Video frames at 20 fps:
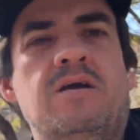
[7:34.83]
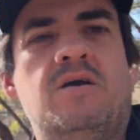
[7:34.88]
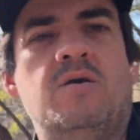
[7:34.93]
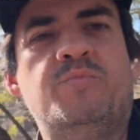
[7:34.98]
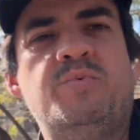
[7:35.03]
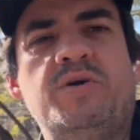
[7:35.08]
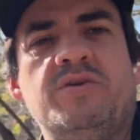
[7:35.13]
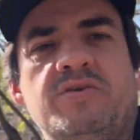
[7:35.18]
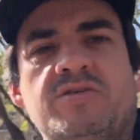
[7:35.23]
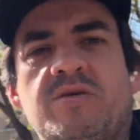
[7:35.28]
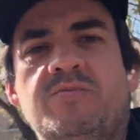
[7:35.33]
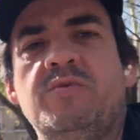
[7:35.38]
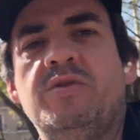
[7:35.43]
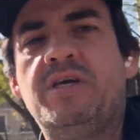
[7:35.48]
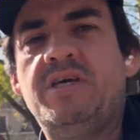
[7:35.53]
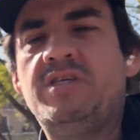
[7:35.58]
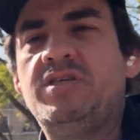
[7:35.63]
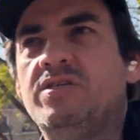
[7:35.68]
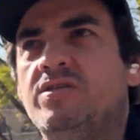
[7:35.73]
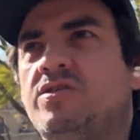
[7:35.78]
computer
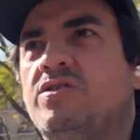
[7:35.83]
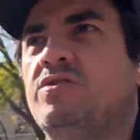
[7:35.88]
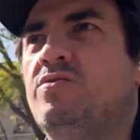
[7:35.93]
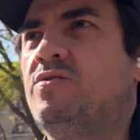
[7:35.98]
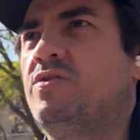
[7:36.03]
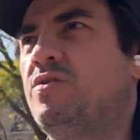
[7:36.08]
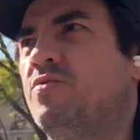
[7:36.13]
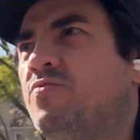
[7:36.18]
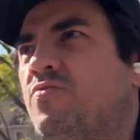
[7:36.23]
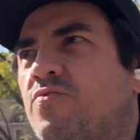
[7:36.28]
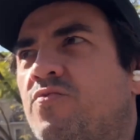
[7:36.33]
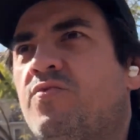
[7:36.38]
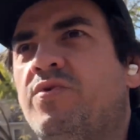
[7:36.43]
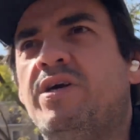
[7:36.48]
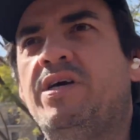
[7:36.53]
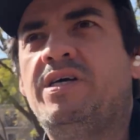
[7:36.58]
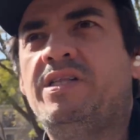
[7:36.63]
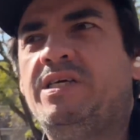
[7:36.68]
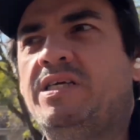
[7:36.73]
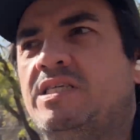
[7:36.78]
simulations, you can
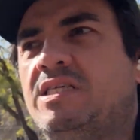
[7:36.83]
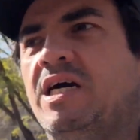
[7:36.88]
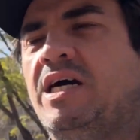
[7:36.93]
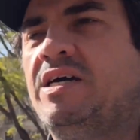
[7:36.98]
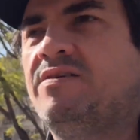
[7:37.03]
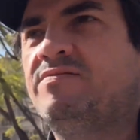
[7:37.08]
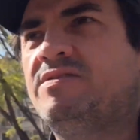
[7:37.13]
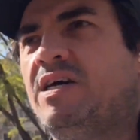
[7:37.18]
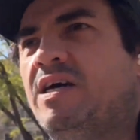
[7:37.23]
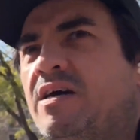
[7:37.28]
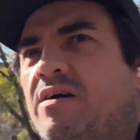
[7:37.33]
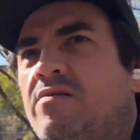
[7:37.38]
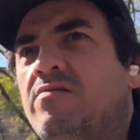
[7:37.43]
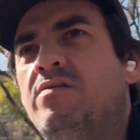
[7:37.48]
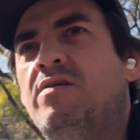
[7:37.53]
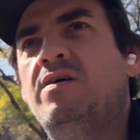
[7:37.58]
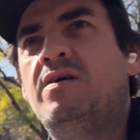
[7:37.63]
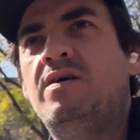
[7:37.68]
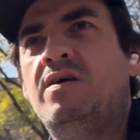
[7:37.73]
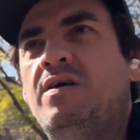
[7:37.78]
really dive
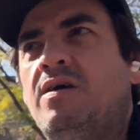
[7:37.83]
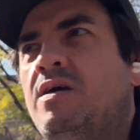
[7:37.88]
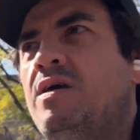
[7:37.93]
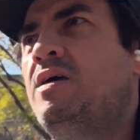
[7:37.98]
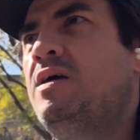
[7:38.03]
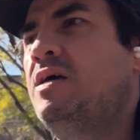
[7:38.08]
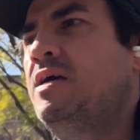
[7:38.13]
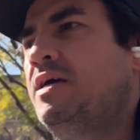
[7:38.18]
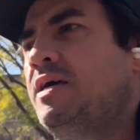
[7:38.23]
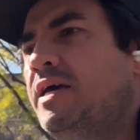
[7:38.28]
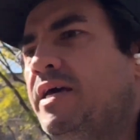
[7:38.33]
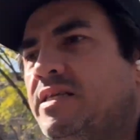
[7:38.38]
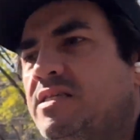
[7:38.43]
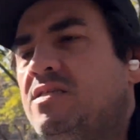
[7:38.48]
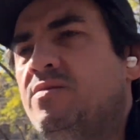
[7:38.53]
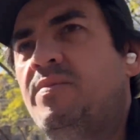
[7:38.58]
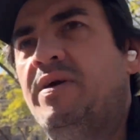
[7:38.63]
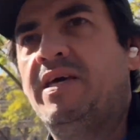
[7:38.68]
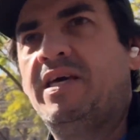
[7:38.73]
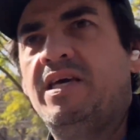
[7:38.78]
down
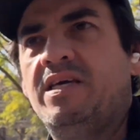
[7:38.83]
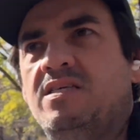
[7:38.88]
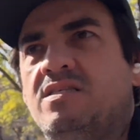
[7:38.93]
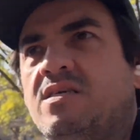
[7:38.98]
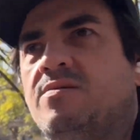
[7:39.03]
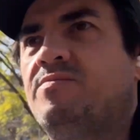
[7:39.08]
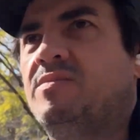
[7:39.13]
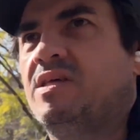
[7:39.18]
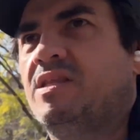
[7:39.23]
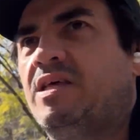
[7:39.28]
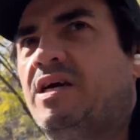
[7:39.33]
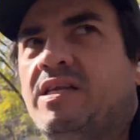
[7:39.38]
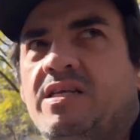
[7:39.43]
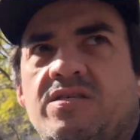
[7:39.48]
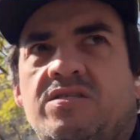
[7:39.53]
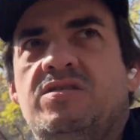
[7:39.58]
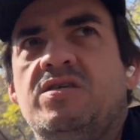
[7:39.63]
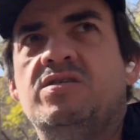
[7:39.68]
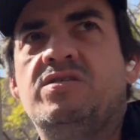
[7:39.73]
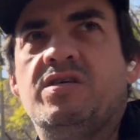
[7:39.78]
into making something that
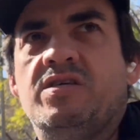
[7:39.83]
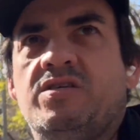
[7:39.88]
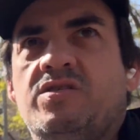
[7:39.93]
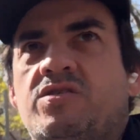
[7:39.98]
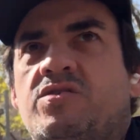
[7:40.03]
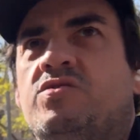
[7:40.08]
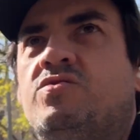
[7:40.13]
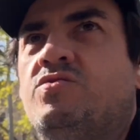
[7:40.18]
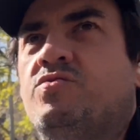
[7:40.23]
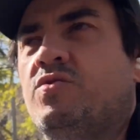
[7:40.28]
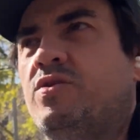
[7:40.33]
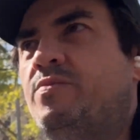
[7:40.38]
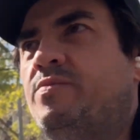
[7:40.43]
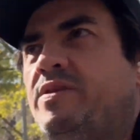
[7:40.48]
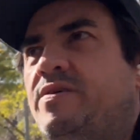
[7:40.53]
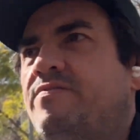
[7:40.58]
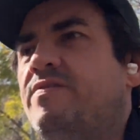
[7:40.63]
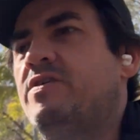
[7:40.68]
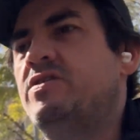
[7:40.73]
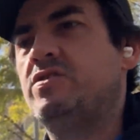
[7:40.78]
is just
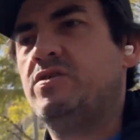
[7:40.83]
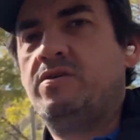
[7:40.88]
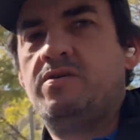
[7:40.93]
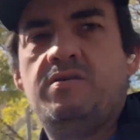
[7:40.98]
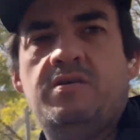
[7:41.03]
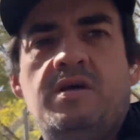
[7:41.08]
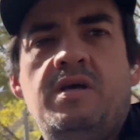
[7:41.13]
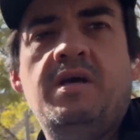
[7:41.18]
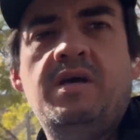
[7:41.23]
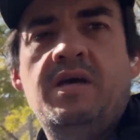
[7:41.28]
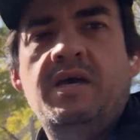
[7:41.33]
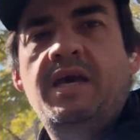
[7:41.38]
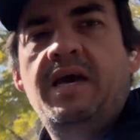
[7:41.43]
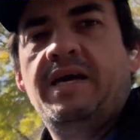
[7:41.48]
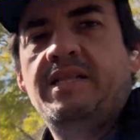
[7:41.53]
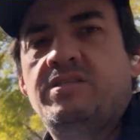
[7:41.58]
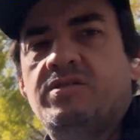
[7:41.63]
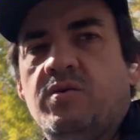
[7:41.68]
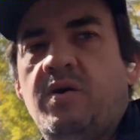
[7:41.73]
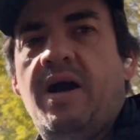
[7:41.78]
extremely functional.
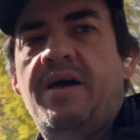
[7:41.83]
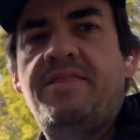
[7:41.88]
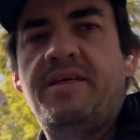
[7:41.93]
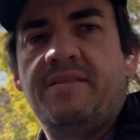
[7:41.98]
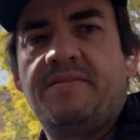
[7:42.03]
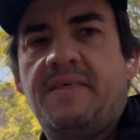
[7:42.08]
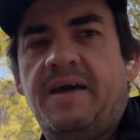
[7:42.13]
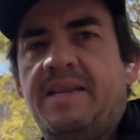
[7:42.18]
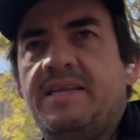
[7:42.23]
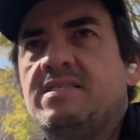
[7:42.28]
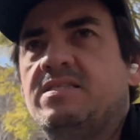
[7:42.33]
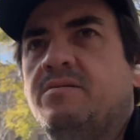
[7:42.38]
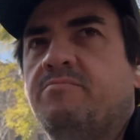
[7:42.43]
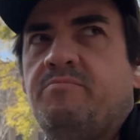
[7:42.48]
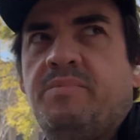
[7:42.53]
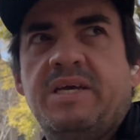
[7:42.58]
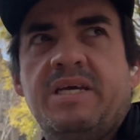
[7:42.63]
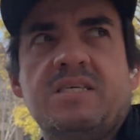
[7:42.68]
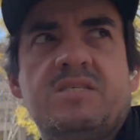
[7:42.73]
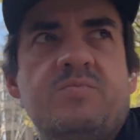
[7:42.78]
And so I think that is the
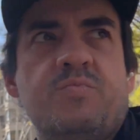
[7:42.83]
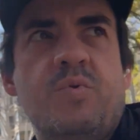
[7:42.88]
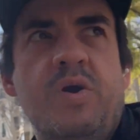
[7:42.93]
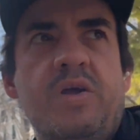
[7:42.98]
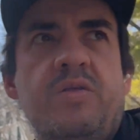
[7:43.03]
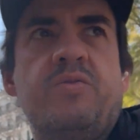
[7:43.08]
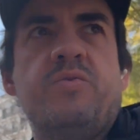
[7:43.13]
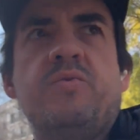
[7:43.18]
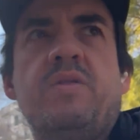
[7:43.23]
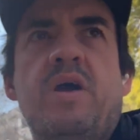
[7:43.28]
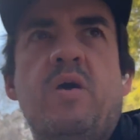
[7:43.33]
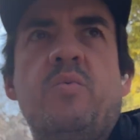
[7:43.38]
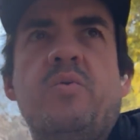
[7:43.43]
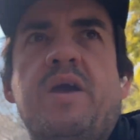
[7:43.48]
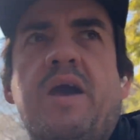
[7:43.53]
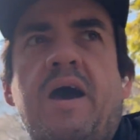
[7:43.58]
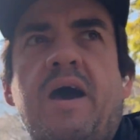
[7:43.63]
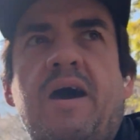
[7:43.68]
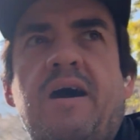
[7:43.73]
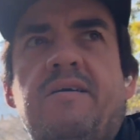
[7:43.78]
biggest breakthrough that
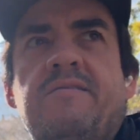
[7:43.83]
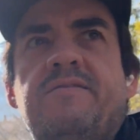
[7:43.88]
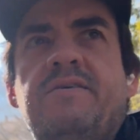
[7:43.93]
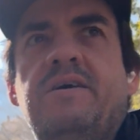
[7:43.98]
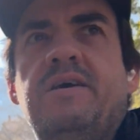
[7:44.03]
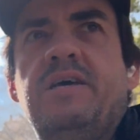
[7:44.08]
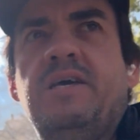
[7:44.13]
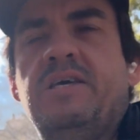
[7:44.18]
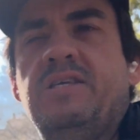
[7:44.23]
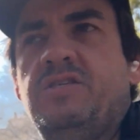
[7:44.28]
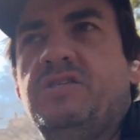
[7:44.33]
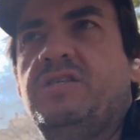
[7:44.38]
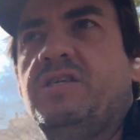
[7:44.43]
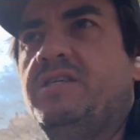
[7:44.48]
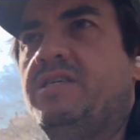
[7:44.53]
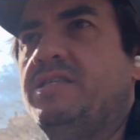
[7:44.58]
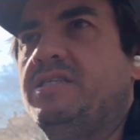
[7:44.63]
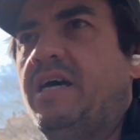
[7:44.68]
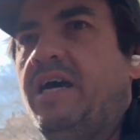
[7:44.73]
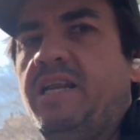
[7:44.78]
we have in just
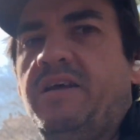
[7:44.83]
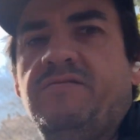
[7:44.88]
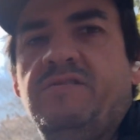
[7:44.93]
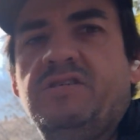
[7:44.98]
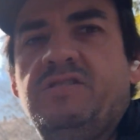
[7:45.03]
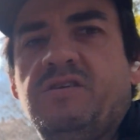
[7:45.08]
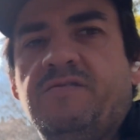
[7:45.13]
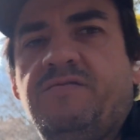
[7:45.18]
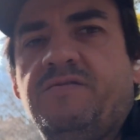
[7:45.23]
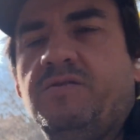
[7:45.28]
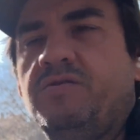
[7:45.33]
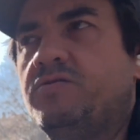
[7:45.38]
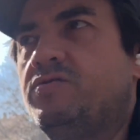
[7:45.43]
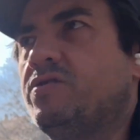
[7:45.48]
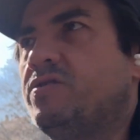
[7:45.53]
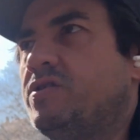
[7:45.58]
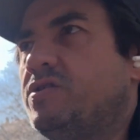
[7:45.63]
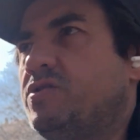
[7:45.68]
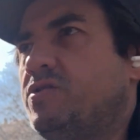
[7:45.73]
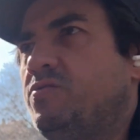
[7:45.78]
the design of this
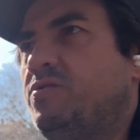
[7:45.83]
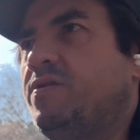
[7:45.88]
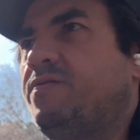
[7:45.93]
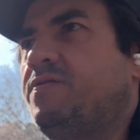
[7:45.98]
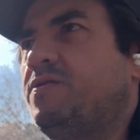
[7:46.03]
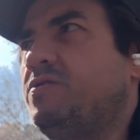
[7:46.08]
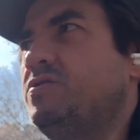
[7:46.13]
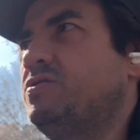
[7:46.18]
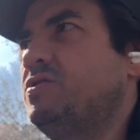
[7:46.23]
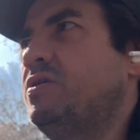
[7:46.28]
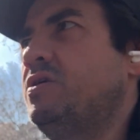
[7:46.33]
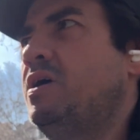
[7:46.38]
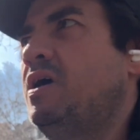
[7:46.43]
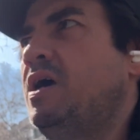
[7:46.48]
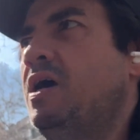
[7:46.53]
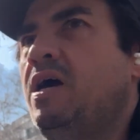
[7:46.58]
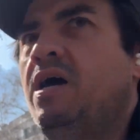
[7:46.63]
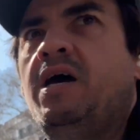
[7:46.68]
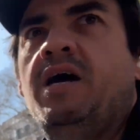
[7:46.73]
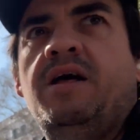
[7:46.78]
diffuser, the state diffuser,
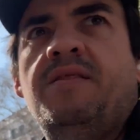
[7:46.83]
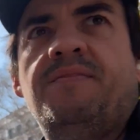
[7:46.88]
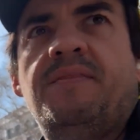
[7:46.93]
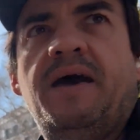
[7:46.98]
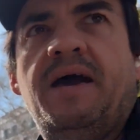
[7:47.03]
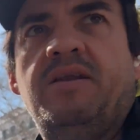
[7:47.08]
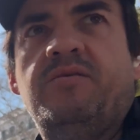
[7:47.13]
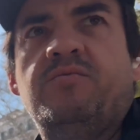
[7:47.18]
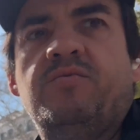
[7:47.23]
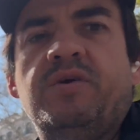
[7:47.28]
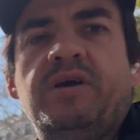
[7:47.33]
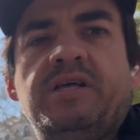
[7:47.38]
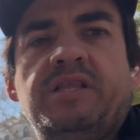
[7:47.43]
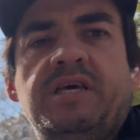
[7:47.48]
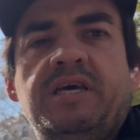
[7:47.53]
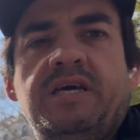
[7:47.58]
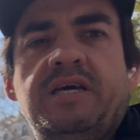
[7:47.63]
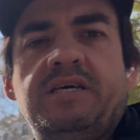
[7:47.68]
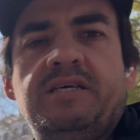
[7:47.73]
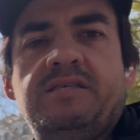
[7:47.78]
that
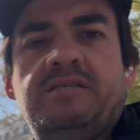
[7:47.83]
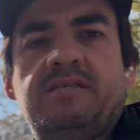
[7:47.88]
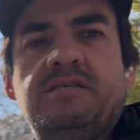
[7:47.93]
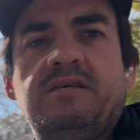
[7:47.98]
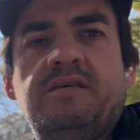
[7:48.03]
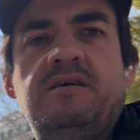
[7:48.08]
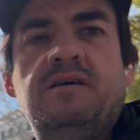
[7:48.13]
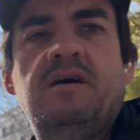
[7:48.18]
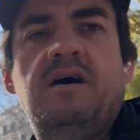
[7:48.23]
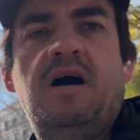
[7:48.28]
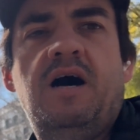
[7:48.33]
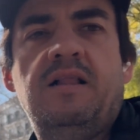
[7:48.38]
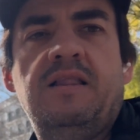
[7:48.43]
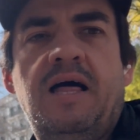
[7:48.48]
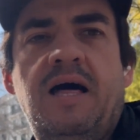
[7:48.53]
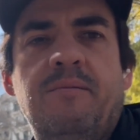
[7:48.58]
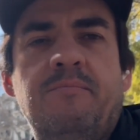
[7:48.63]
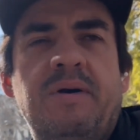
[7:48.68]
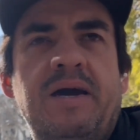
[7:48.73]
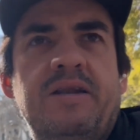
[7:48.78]
really is a
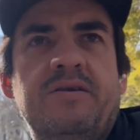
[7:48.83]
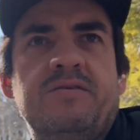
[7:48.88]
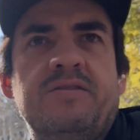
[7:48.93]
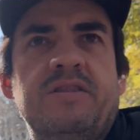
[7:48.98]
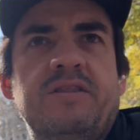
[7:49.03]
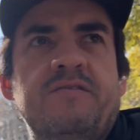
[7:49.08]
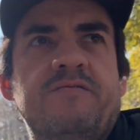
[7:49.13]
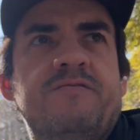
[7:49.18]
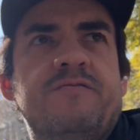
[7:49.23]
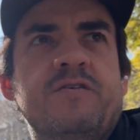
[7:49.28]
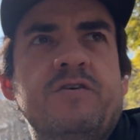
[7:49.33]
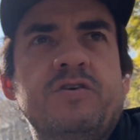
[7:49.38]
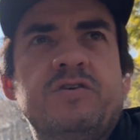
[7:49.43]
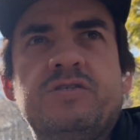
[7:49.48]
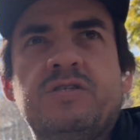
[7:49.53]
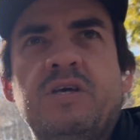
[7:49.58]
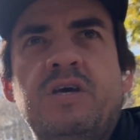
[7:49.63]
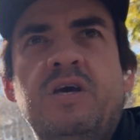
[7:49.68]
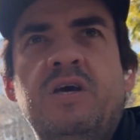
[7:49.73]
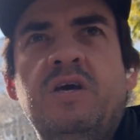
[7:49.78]
lot better than the
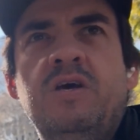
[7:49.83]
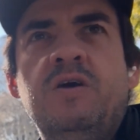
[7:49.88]
first